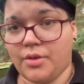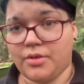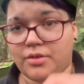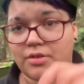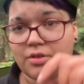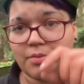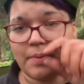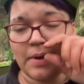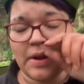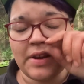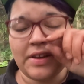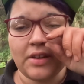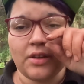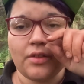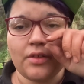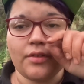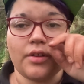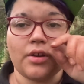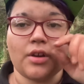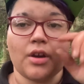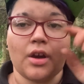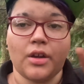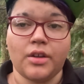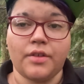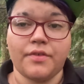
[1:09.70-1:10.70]
depending on the
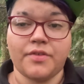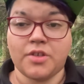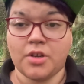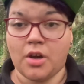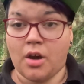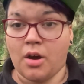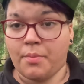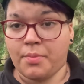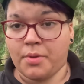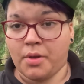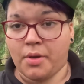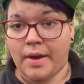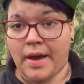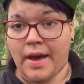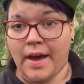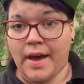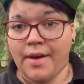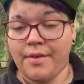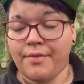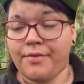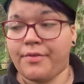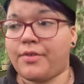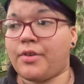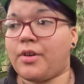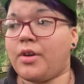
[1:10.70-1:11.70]
kind of tarp you
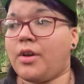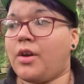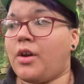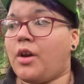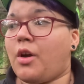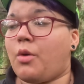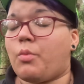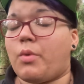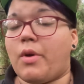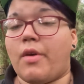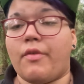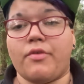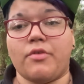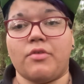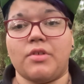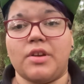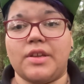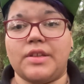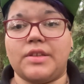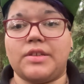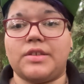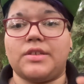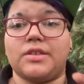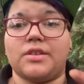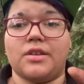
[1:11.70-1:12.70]
have, whether
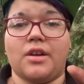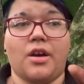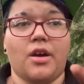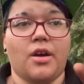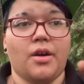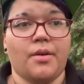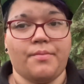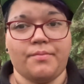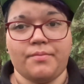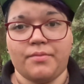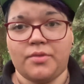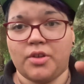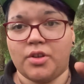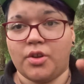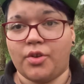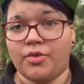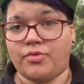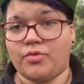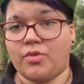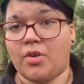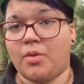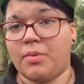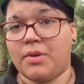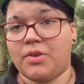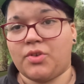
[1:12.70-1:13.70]
it's
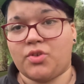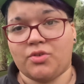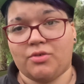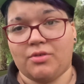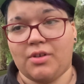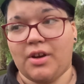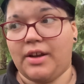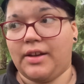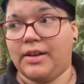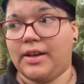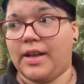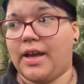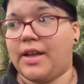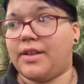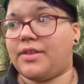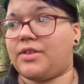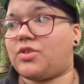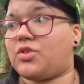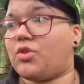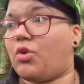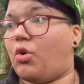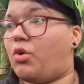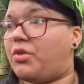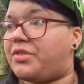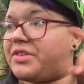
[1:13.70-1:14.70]
grommets or eyelets
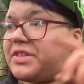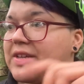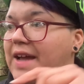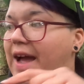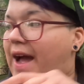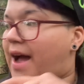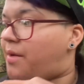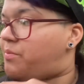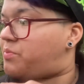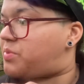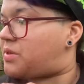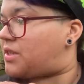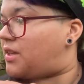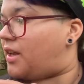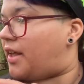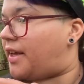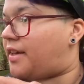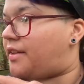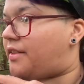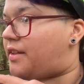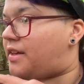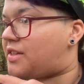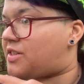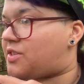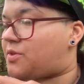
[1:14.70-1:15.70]
or tabs
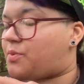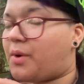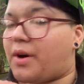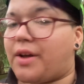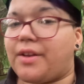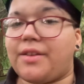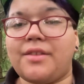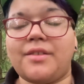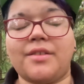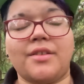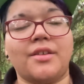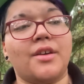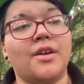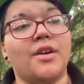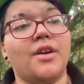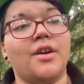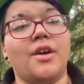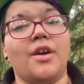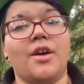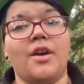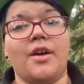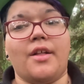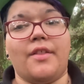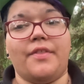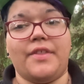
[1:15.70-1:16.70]
like this one,
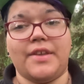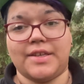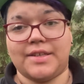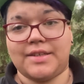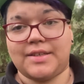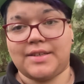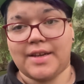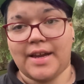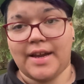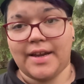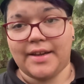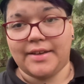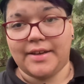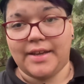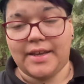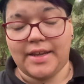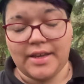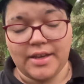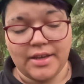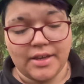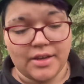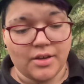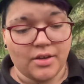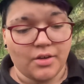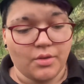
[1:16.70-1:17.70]
this
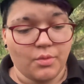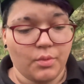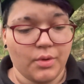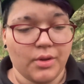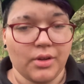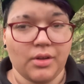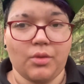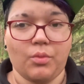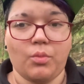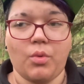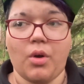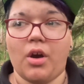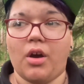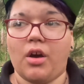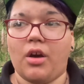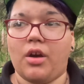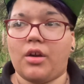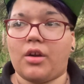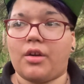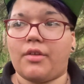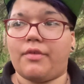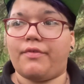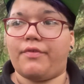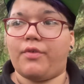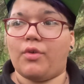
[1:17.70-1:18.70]
technique will
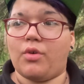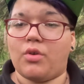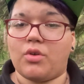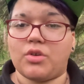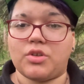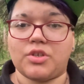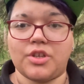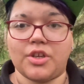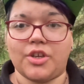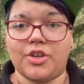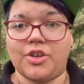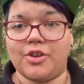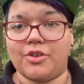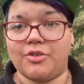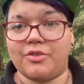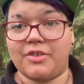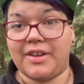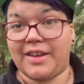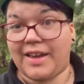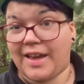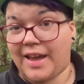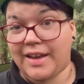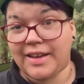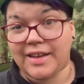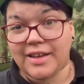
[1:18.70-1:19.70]
work for
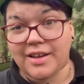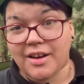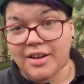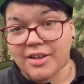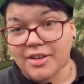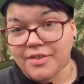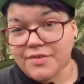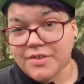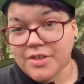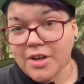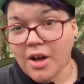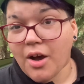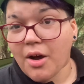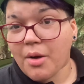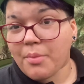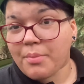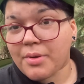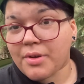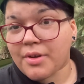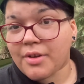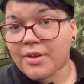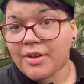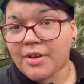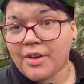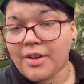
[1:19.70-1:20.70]
securing any kind of tarp.
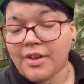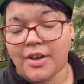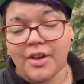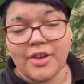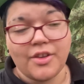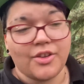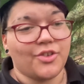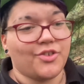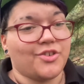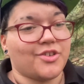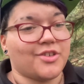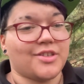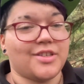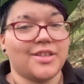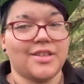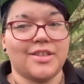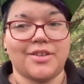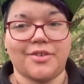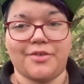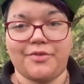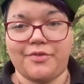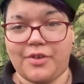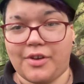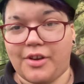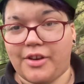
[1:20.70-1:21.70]
You just need
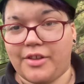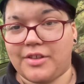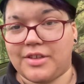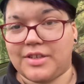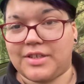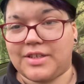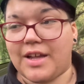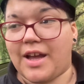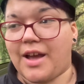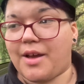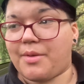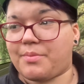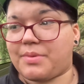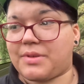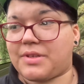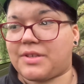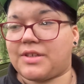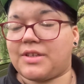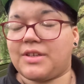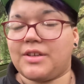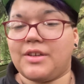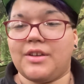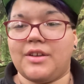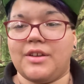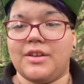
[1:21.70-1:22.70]
to follow the steps
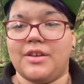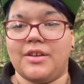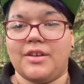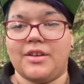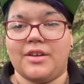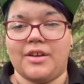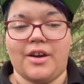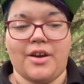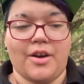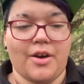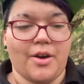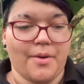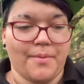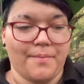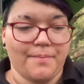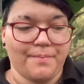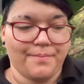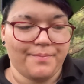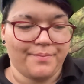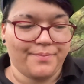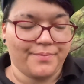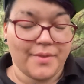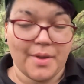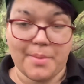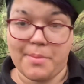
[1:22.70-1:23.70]
that
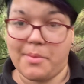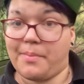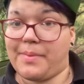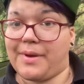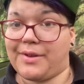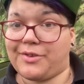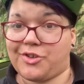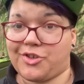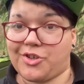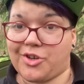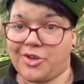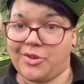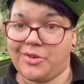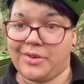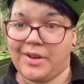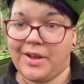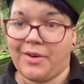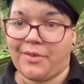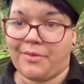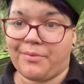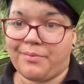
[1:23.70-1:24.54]
I'm about to show you now.